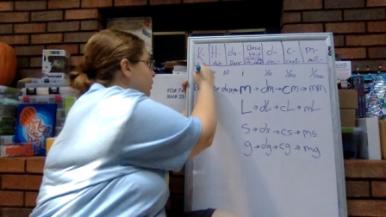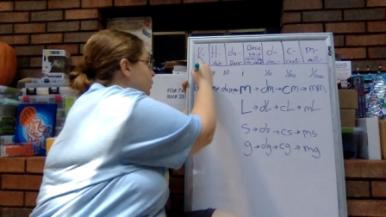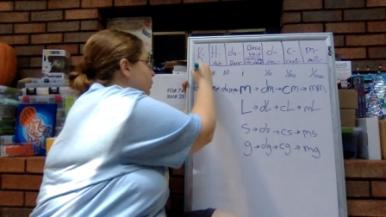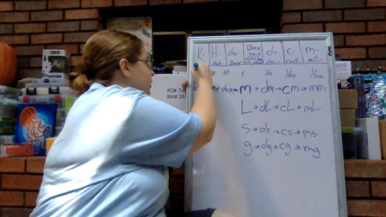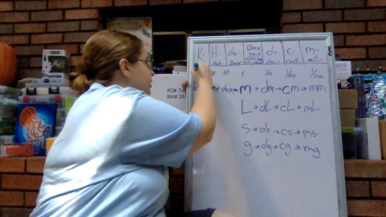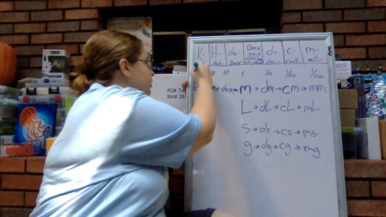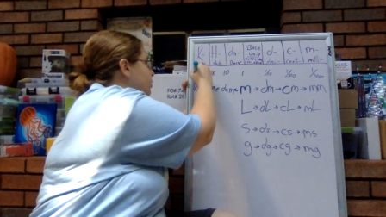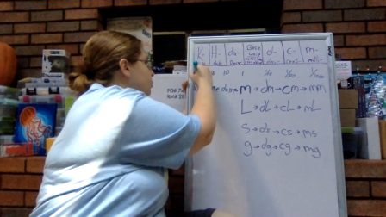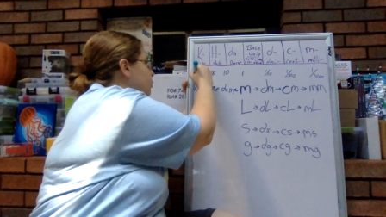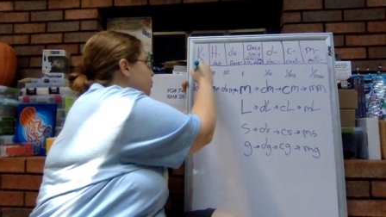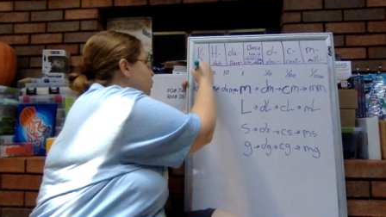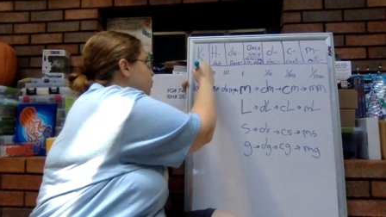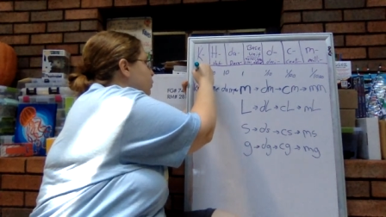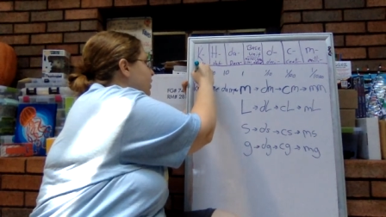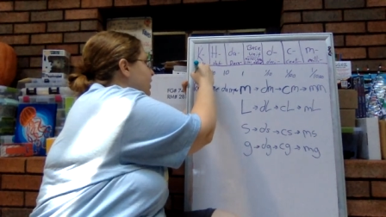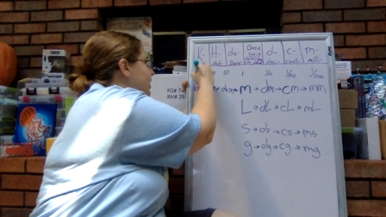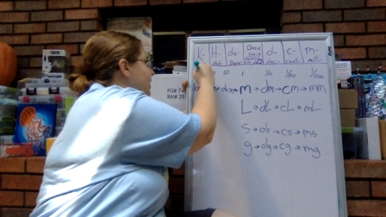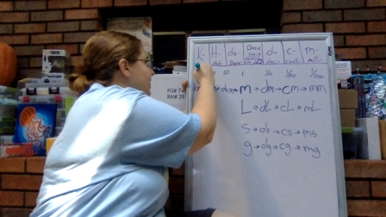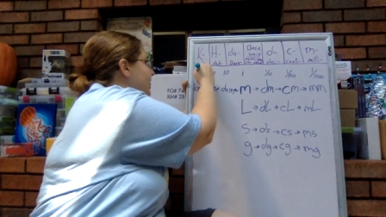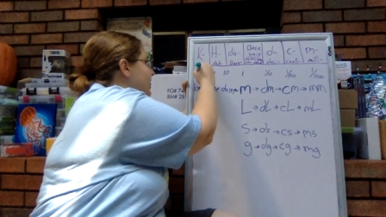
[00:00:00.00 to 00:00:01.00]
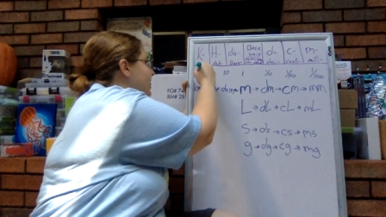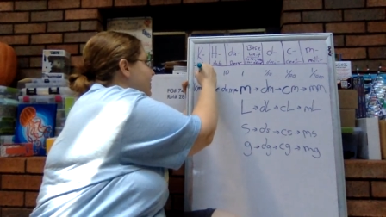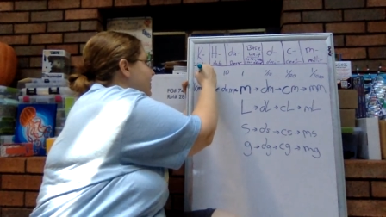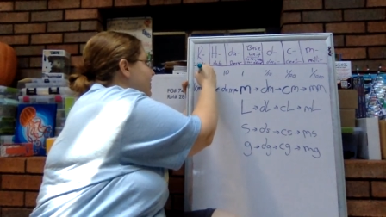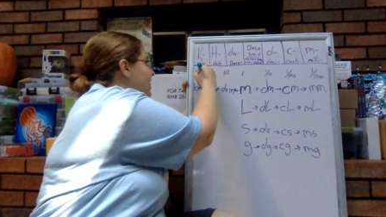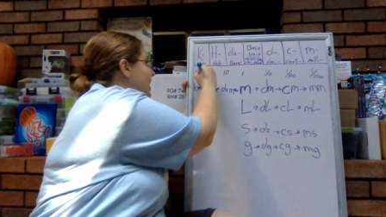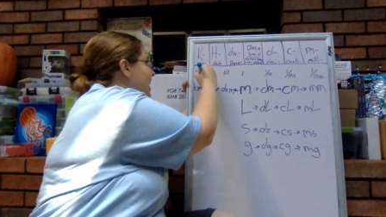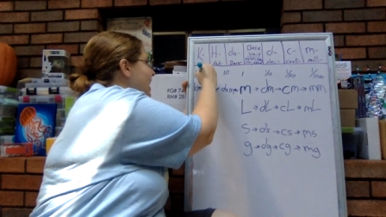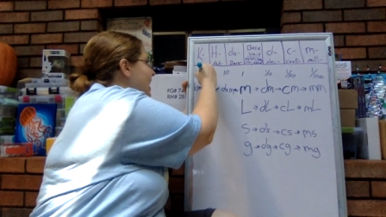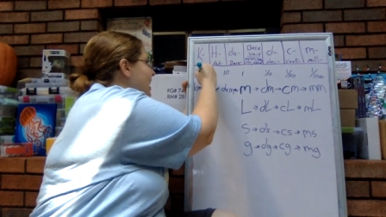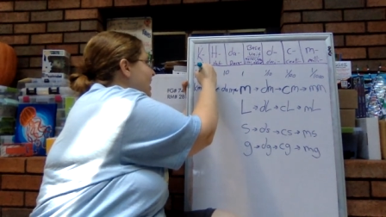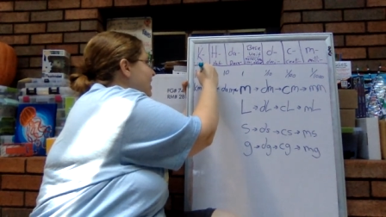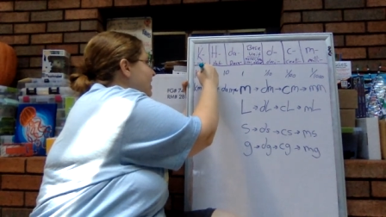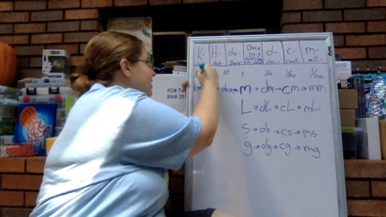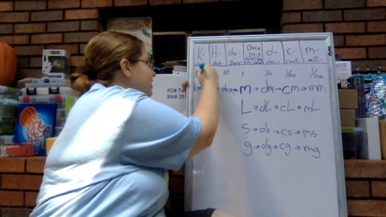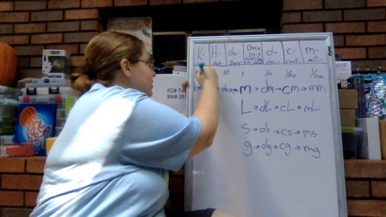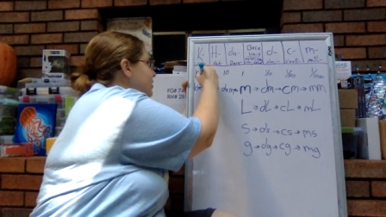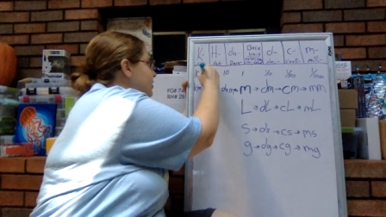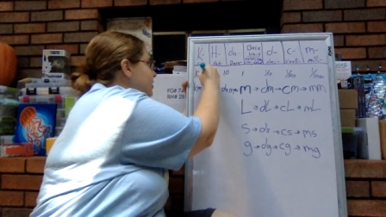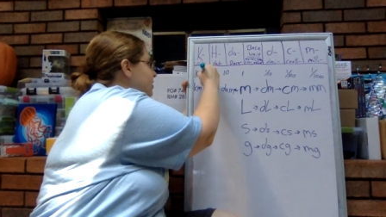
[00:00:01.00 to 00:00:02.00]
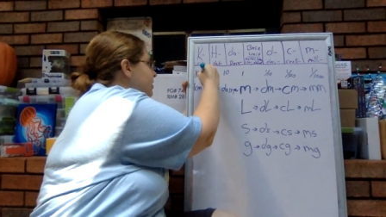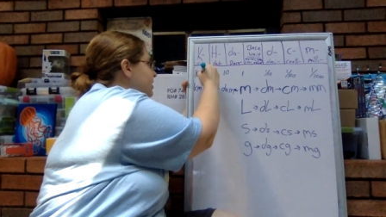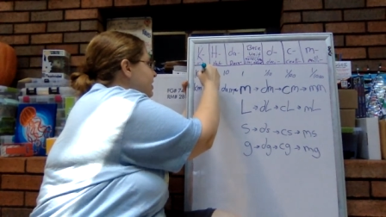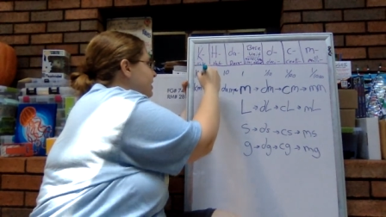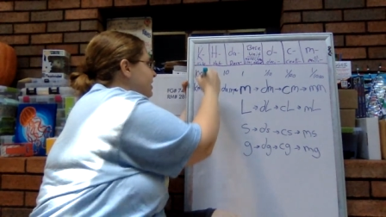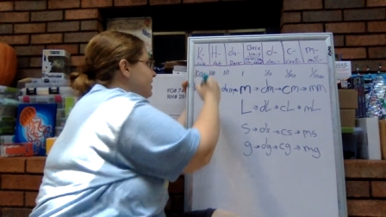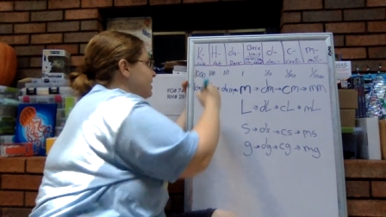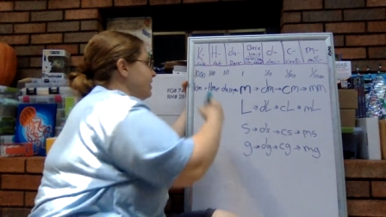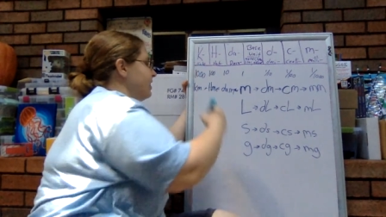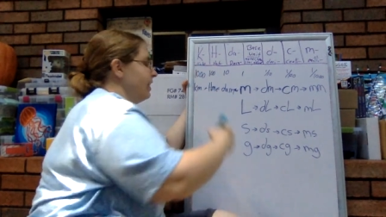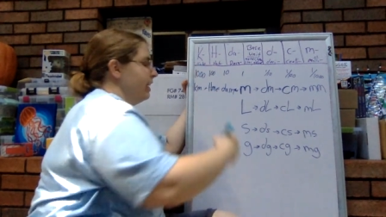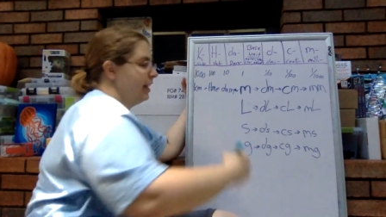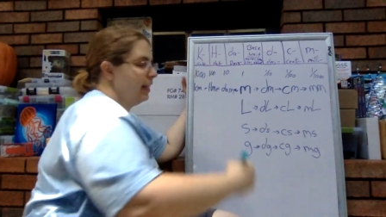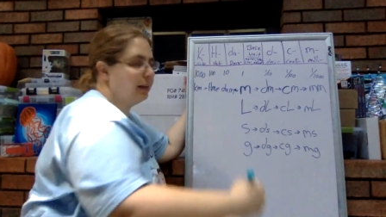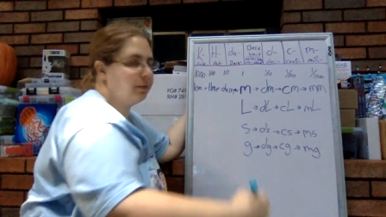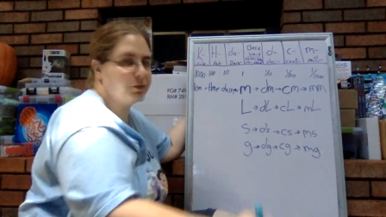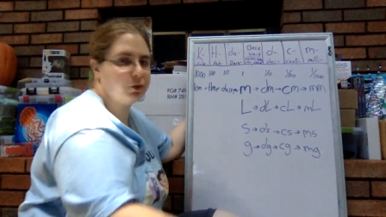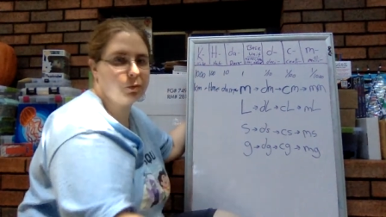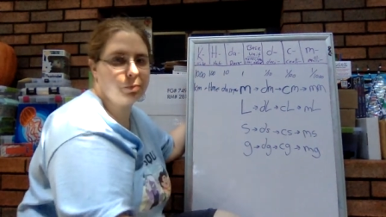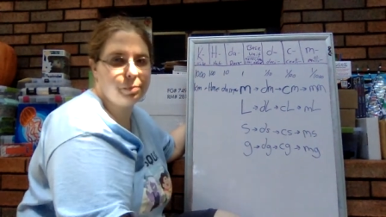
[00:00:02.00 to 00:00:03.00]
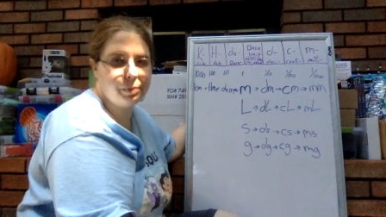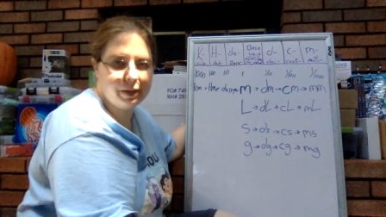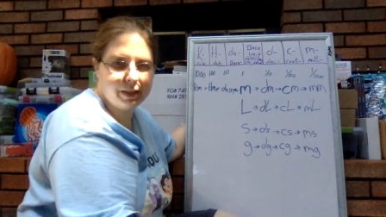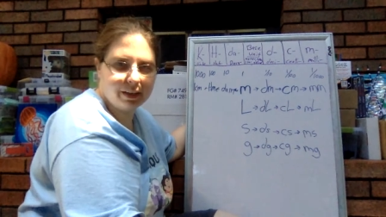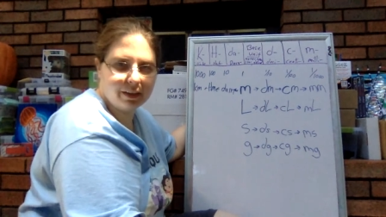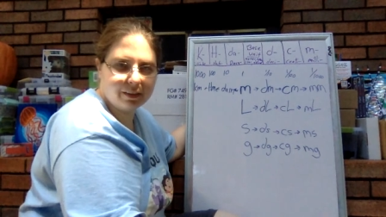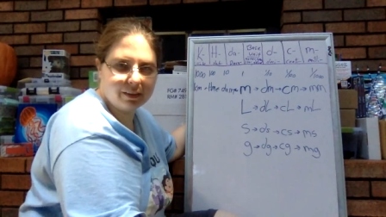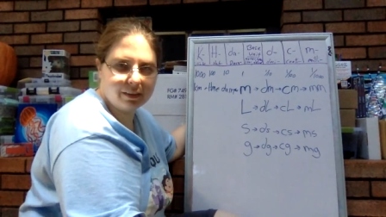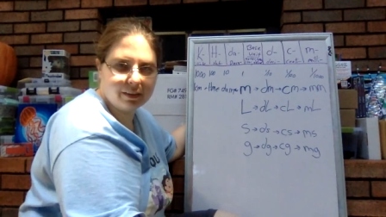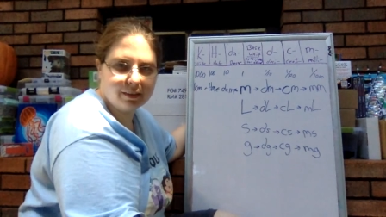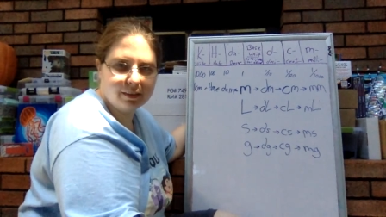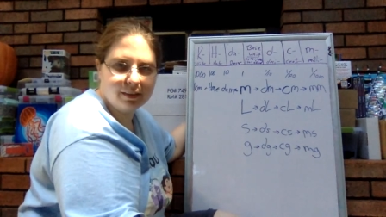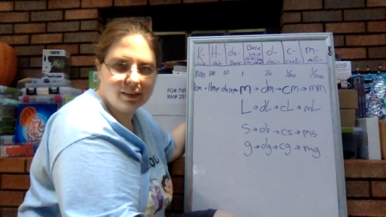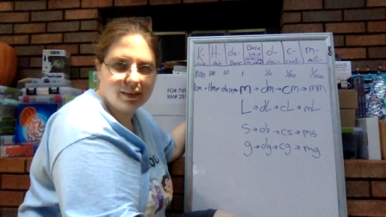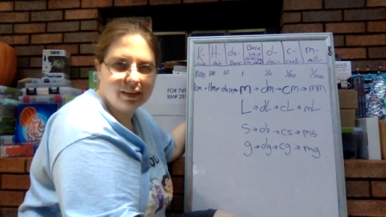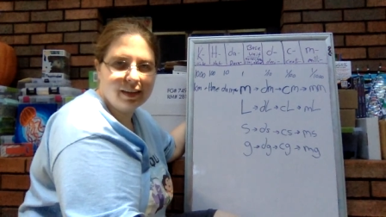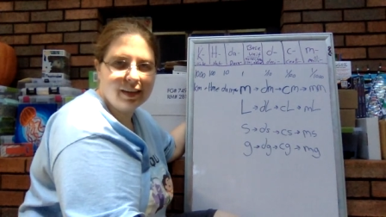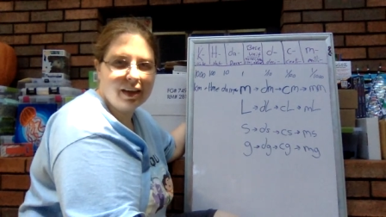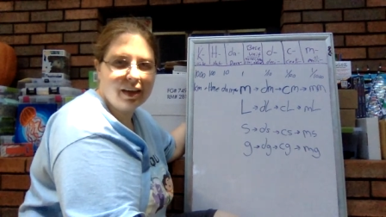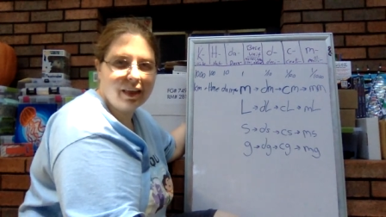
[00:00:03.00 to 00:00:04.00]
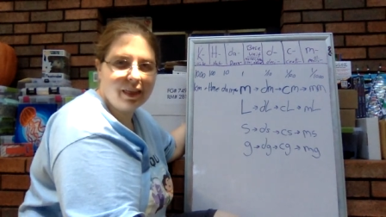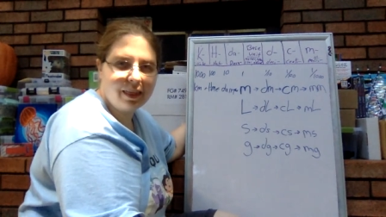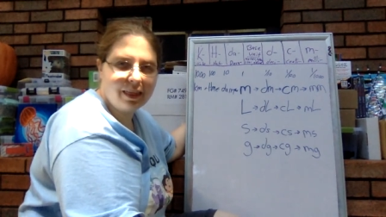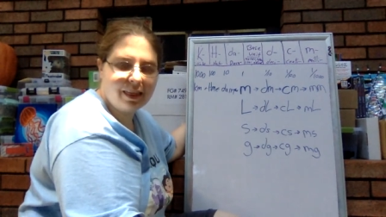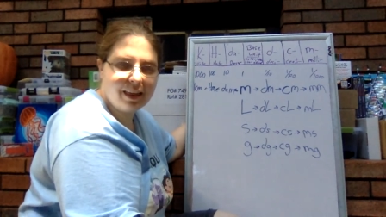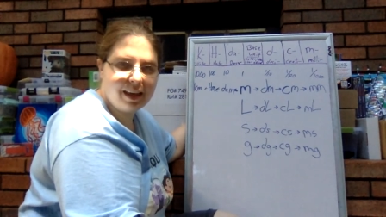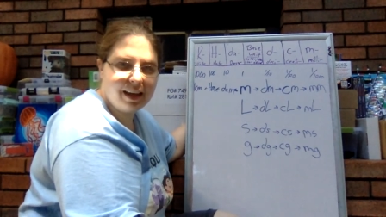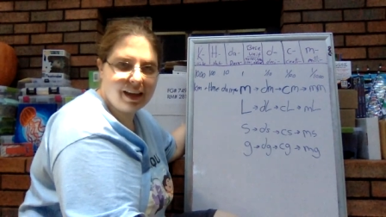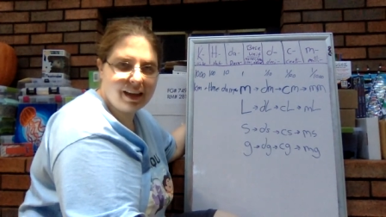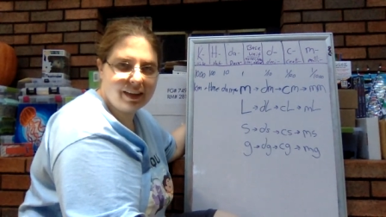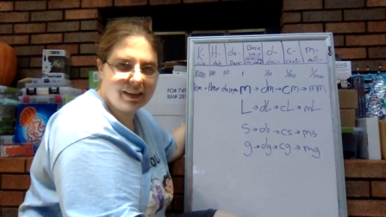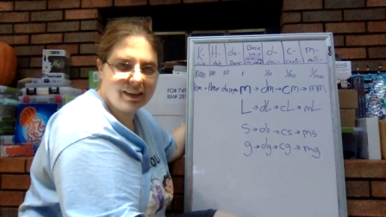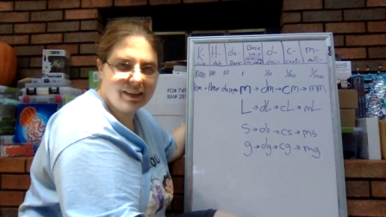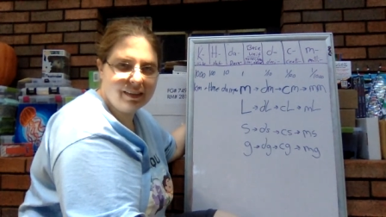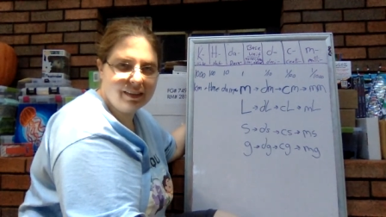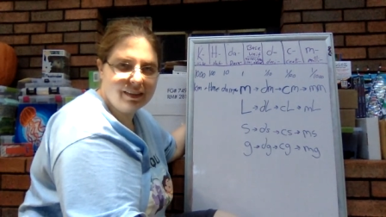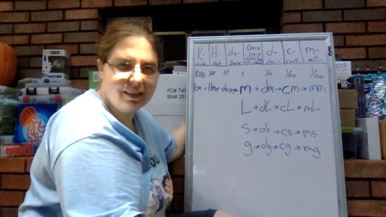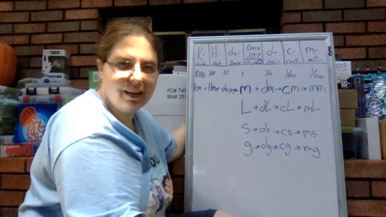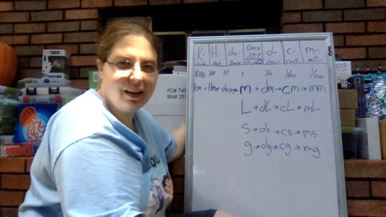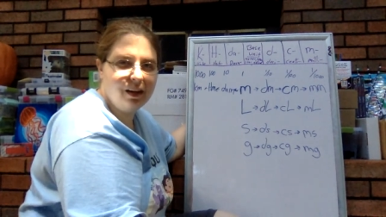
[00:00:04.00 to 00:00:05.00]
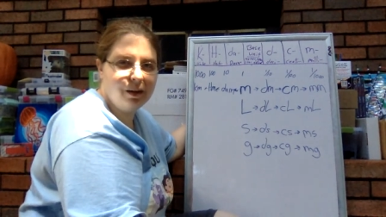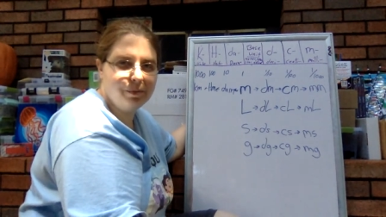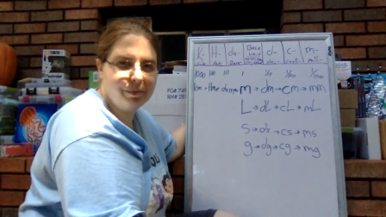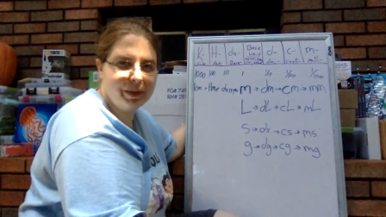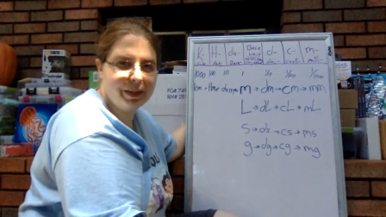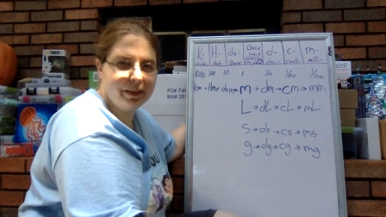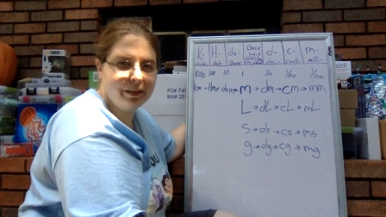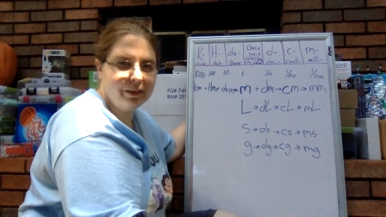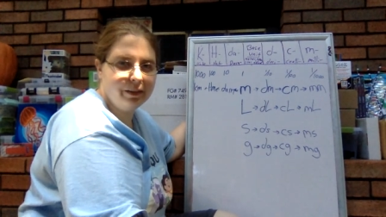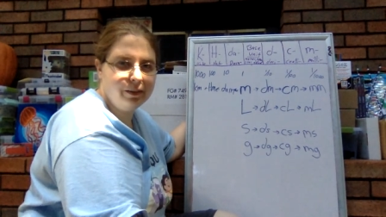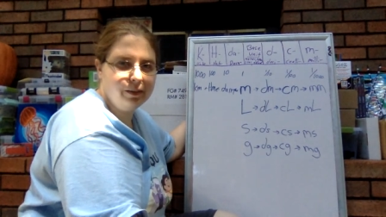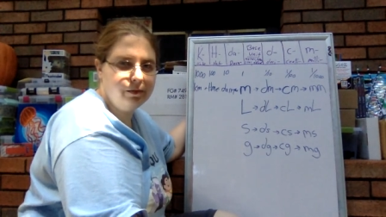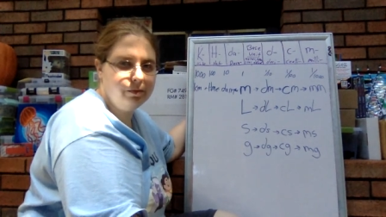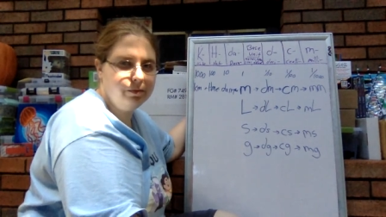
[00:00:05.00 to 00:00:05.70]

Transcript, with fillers: which is 1,000 times bigger than a meter.